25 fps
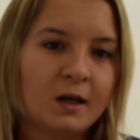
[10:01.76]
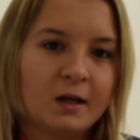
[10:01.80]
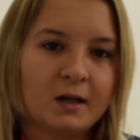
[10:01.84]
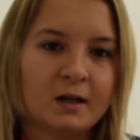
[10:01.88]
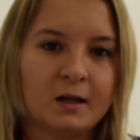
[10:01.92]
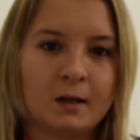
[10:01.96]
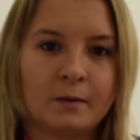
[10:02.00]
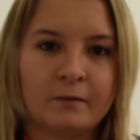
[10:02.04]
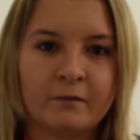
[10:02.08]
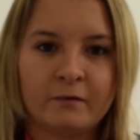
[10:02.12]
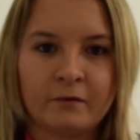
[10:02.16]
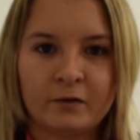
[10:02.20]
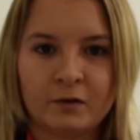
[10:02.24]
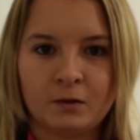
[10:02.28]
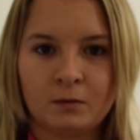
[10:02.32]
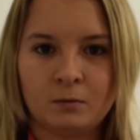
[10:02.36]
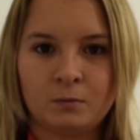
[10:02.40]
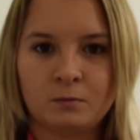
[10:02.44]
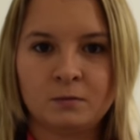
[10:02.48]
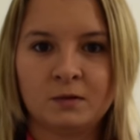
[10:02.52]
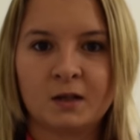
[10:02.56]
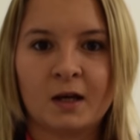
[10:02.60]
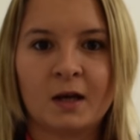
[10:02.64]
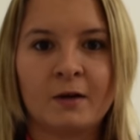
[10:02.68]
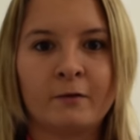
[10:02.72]

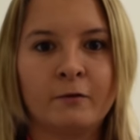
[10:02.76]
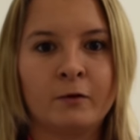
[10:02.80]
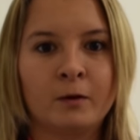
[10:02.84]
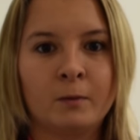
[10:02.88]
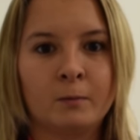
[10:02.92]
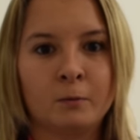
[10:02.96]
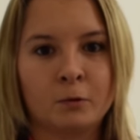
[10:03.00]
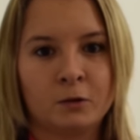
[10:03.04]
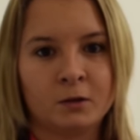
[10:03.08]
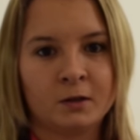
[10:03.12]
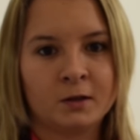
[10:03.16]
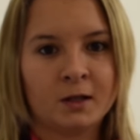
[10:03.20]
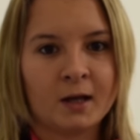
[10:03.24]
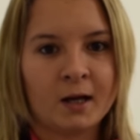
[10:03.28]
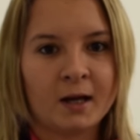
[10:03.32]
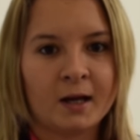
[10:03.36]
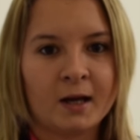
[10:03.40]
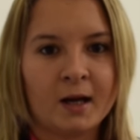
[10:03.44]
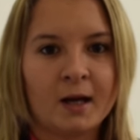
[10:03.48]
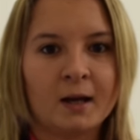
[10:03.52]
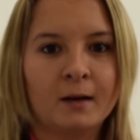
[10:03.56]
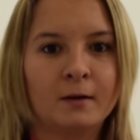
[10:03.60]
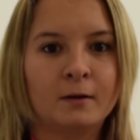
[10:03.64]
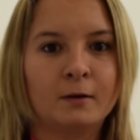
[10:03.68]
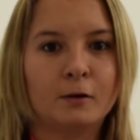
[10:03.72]
filmed every Monday,
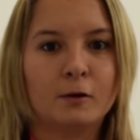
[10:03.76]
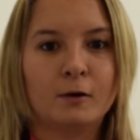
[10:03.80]
and